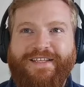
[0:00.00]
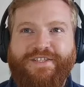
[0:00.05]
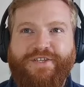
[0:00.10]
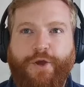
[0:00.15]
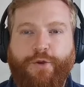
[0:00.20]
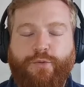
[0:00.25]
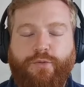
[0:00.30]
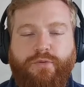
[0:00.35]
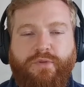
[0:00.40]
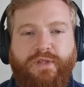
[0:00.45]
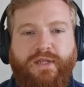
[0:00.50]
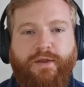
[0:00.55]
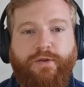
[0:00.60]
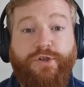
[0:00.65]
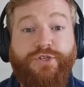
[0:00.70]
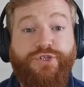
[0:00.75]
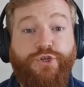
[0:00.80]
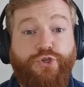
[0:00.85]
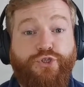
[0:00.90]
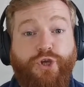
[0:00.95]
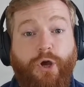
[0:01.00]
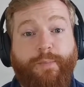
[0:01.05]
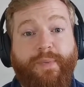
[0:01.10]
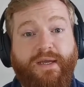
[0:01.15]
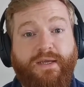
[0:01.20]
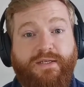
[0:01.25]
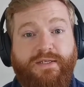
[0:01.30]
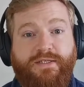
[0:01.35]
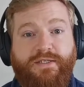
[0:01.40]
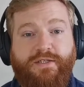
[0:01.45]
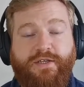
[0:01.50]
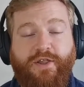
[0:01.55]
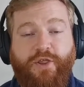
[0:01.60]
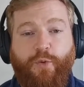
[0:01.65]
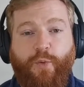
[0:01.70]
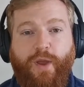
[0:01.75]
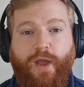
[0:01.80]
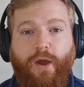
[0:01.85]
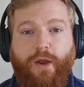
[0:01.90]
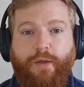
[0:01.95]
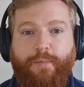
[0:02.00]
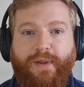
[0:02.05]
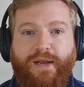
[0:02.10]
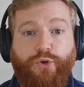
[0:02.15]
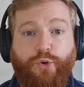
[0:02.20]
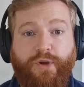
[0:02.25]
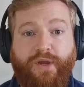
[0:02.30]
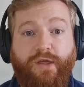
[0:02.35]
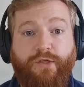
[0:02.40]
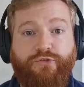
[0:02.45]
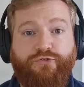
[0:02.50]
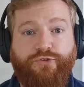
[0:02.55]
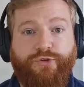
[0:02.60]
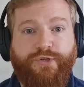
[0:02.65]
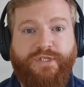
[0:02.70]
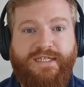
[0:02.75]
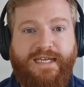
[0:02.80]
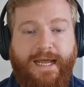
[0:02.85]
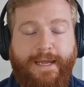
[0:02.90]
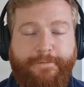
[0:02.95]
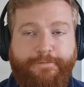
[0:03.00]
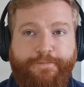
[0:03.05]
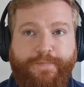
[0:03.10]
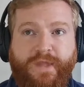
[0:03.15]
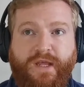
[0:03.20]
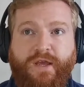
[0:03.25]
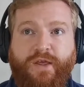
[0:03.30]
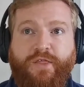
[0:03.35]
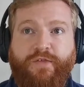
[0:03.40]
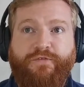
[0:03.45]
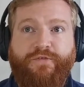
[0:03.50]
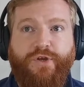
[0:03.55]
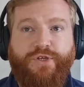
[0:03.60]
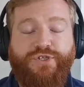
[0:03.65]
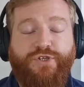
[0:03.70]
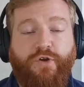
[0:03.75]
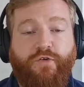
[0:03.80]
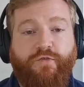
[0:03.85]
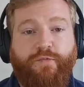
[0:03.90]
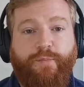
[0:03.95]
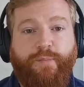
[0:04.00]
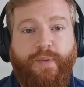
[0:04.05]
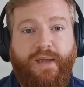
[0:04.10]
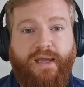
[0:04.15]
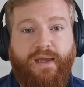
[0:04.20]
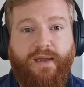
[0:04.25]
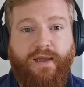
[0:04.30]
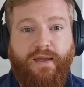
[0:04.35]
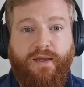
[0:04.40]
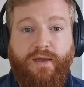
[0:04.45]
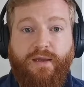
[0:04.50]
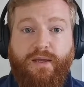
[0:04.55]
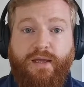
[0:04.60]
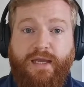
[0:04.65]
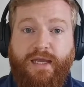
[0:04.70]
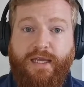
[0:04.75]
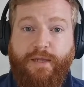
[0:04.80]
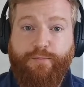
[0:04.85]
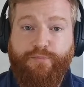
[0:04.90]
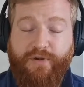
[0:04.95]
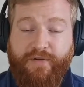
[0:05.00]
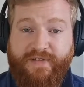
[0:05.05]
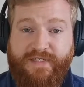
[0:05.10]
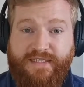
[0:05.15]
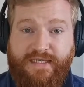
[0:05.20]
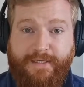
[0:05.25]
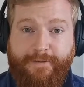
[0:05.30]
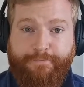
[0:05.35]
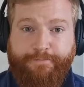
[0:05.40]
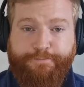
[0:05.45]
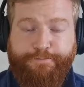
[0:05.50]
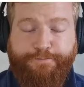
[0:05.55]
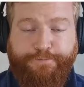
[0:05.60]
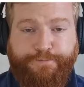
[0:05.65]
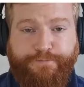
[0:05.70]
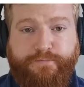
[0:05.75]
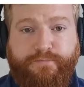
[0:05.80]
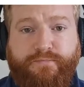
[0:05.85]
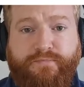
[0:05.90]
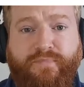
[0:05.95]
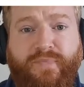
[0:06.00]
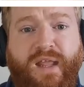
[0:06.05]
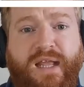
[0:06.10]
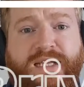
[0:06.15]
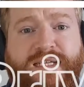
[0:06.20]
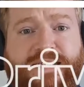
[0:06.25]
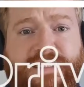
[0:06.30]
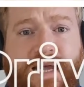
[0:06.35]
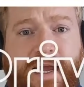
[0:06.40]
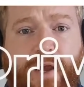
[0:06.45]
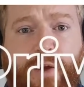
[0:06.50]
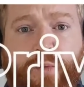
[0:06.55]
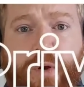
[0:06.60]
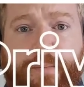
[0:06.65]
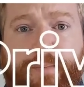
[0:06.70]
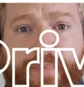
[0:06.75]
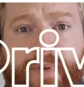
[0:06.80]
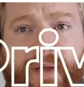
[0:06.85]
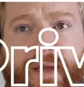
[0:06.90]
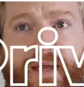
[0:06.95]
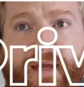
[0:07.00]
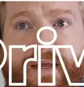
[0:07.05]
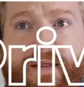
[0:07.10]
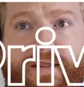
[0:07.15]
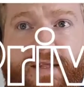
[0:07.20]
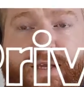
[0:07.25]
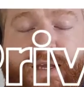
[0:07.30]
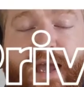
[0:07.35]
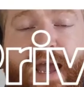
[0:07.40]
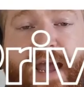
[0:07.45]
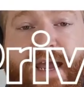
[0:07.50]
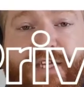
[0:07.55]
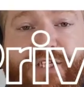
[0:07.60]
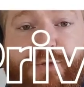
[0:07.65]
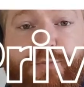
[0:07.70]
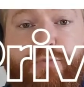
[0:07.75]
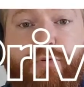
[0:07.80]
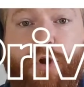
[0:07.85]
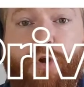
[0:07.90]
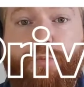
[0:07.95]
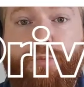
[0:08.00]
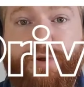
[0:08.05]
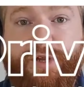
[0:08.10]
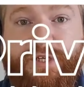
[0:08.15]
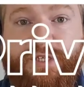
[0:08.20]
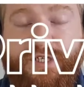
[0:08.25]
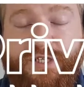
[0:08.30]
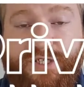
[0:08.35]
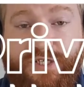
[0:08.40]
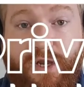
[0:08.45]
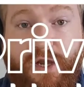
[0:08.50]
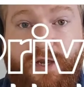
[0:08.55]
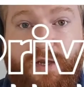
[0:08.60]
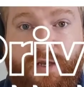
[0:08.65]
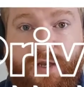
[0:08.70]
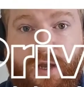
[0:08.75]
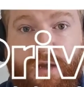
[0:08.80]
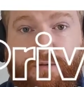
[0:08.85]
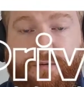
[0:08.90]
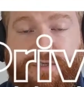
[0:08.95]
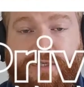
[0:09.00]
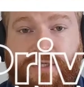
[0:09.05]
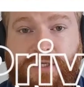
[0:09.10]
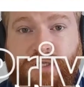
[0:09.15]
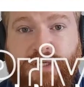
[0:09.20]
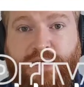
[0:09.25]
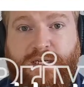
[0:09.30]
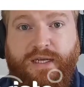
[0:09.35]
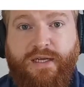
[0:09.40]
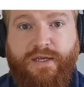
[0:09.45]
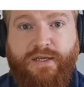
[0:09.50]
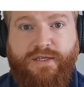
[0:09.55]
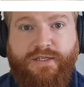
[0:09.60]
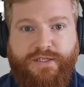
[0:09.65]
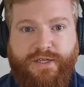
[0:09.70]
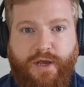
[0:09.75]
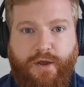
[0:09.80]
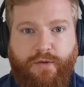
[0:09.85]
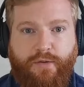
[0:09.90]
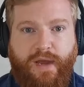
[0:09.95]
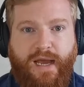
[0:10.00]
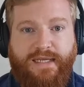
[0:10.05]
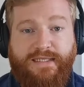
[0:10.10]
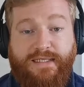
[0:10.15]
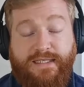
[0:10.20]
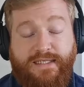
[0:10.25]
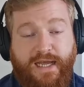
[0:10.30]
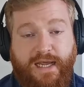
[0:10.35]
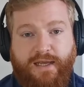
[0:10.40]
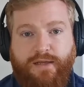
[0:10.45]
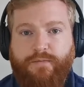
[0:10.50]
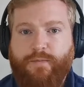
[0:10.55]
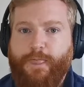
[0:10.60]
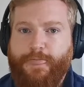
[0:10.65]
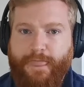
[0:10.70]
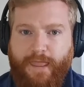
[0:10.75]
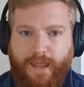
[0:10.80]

So there are two topics that we're going to be talking through today. First off being ePrivacy, second one being the Age-Appropriate Design Code. So as I say,